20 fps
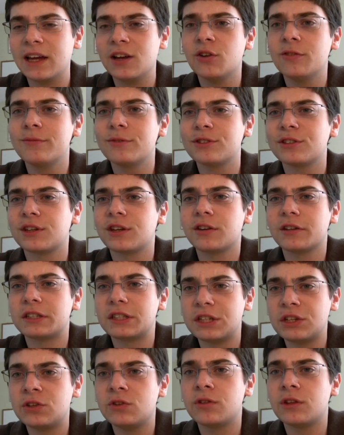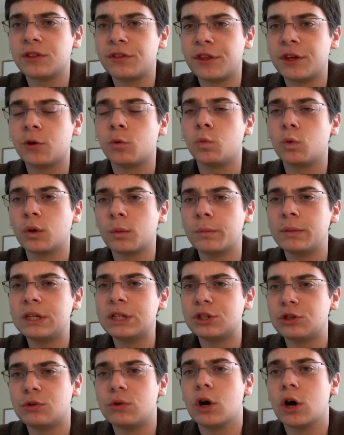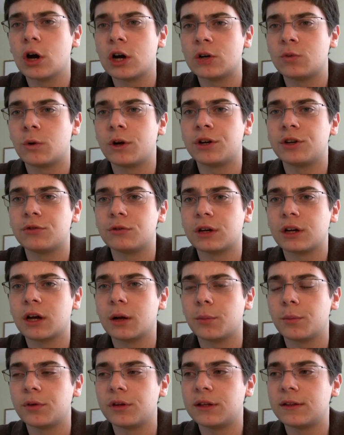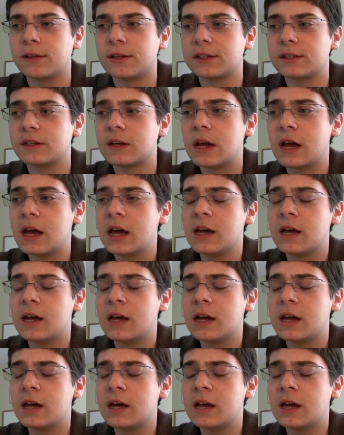I can almost guarantee you that there will be new hardware to accompany this.